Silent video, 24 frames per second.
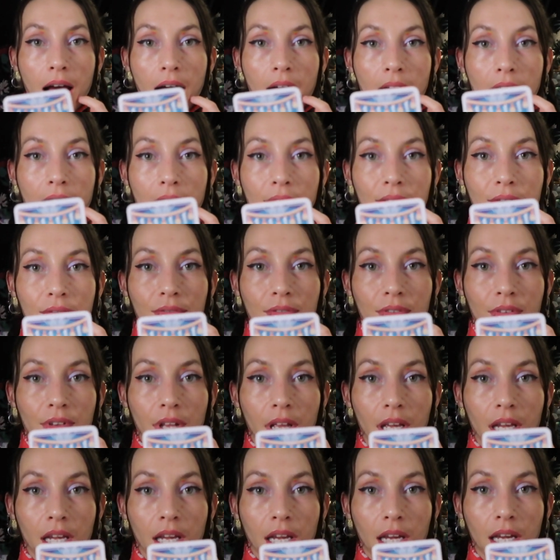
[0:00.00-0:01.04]
have
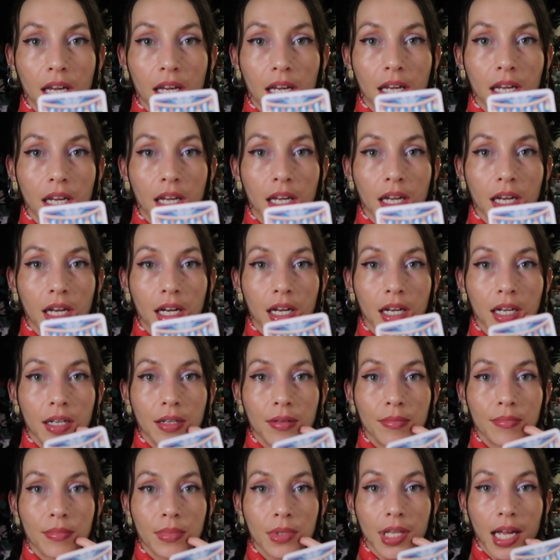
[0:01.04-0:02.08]
like a
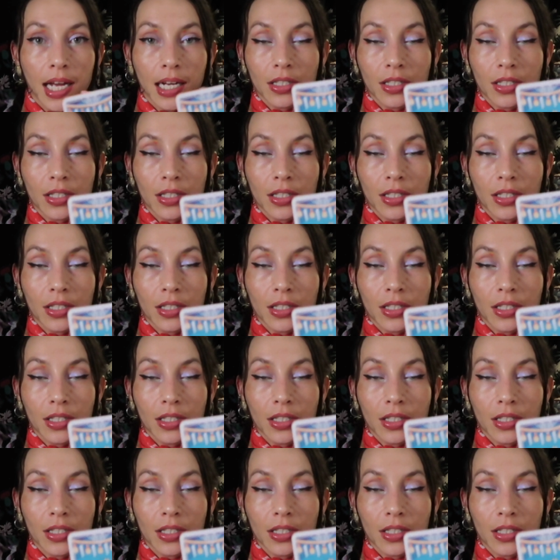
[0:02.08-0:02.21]
um,